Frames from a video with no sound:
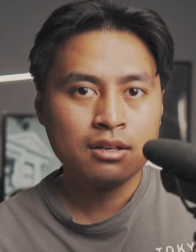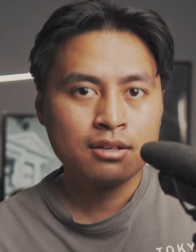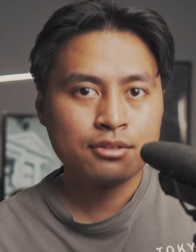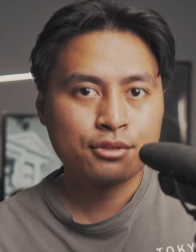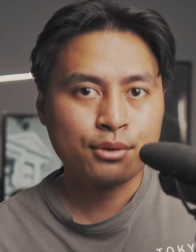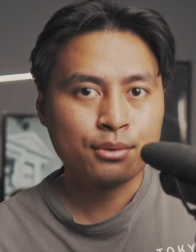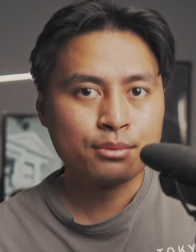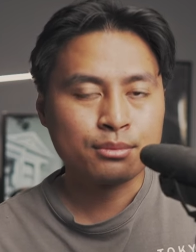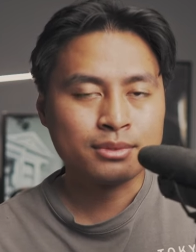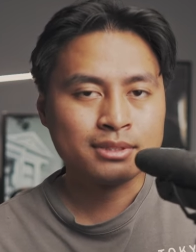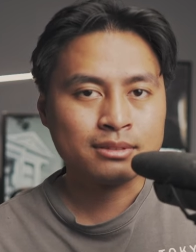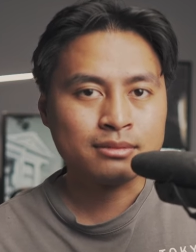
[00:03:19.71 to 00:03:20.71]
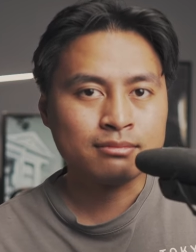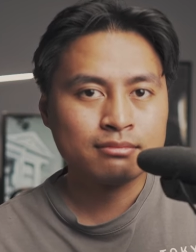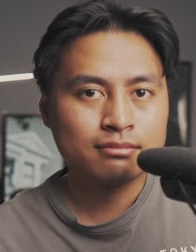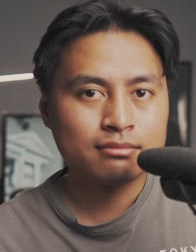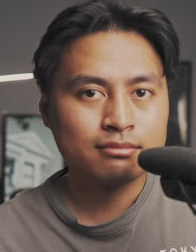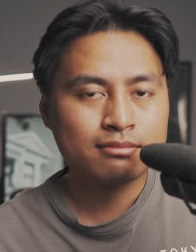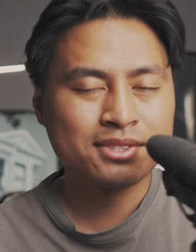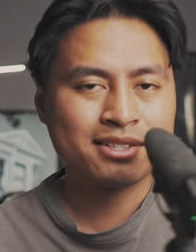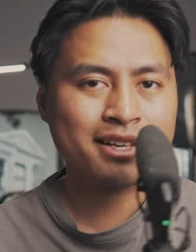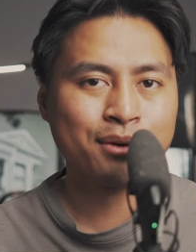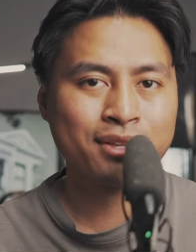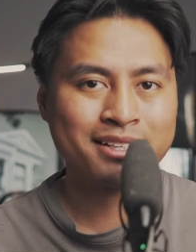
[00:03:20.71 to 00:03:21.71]
So we'll
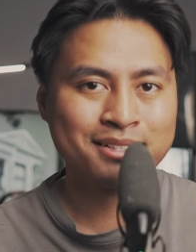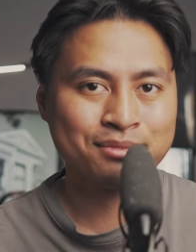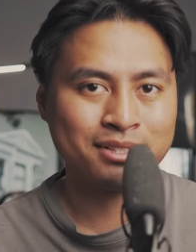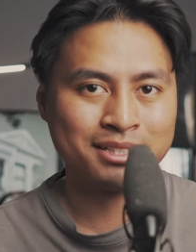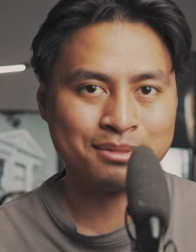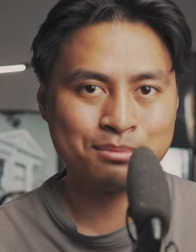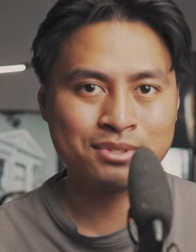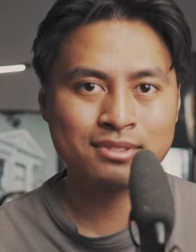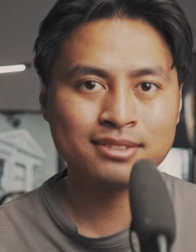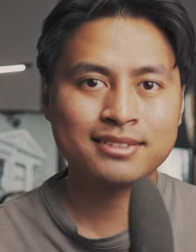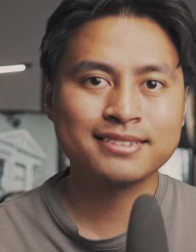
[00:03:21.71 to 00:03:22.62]
see how that develops.